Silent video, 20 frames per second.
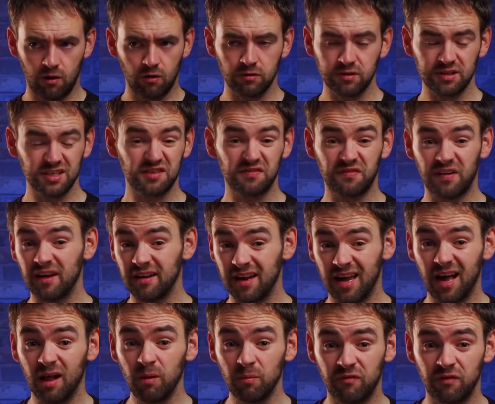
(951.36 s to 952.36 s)
or at least found
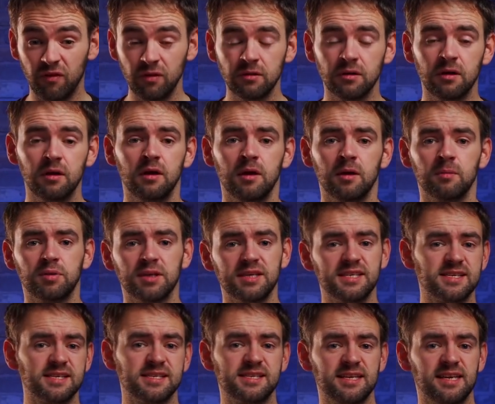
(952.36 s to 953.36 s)
it helpful,
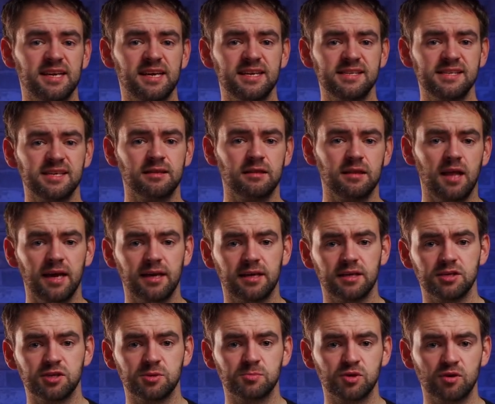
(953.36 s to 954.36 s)
please consider hitting the
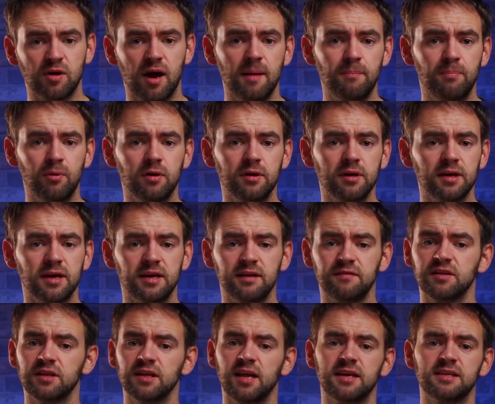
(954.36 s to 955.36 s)
like and subscribe button, and
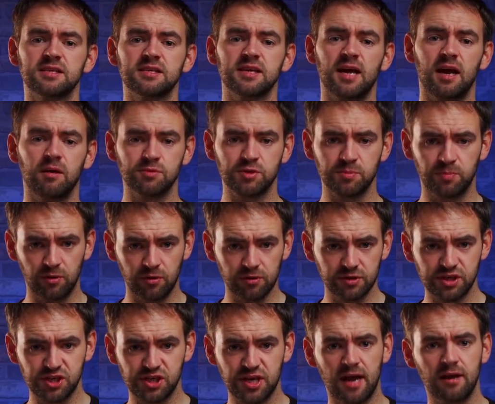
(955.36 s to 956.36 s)
if you'd like to help
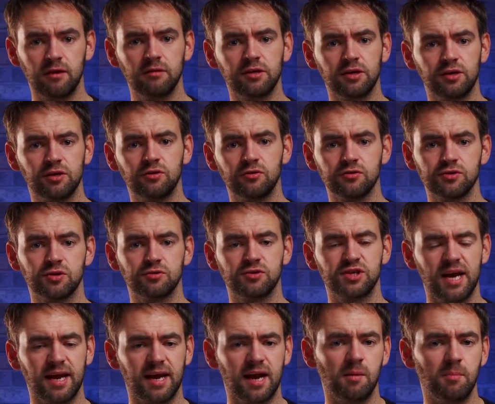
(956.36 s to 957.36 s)
support this channel, you can also
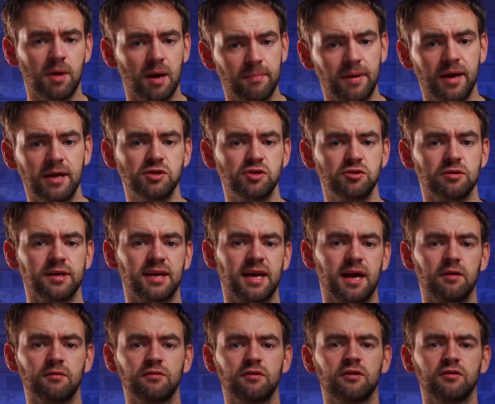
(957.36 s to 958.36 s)
check out my Patreon
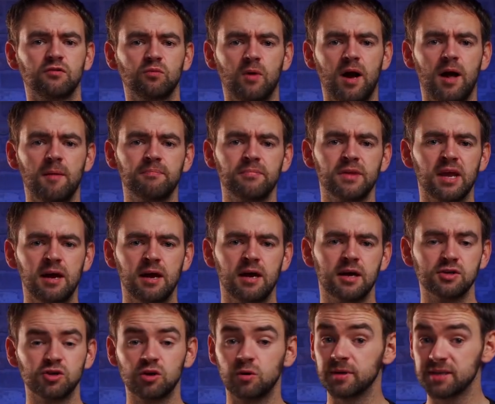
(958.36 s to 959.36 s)
account as well.
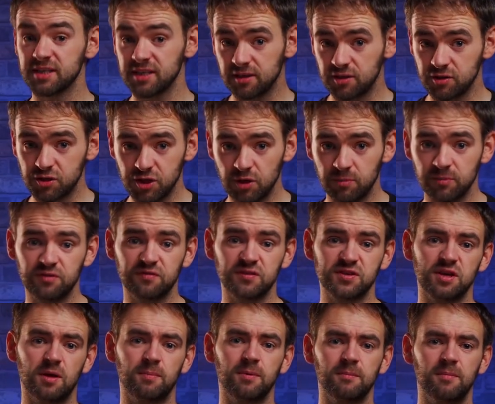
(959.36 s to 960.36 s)
As always, thank you so much
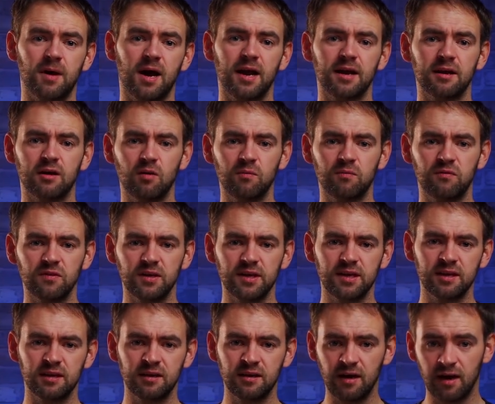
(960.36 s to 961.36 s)
for stopping by, and
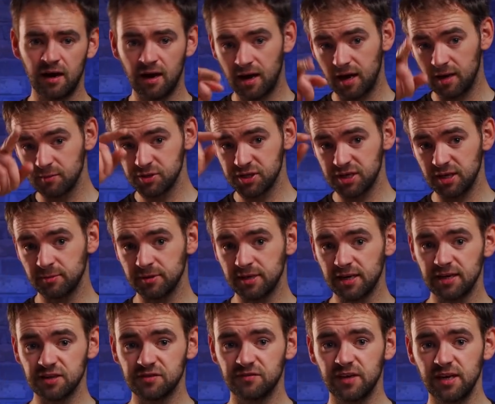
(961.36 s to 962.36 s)
hopefully, I will see you in
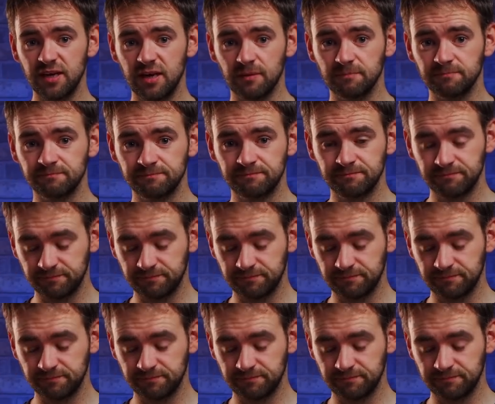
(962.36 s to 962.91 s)
the next video.